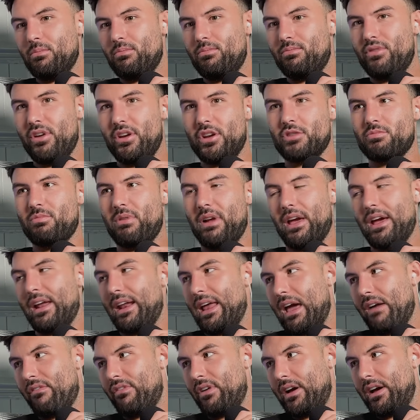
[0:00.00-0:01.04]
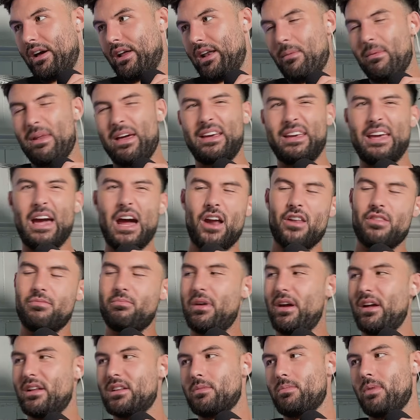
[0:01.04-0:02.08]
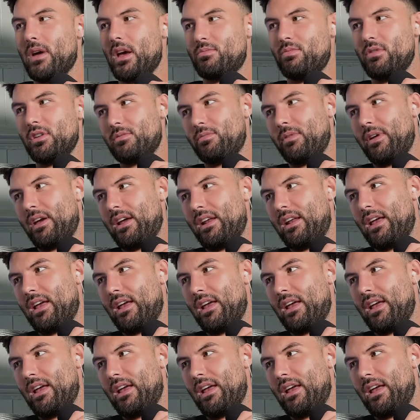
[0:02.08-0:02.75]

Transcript: British player ever, and I'm like, Gareth Bale's the best British player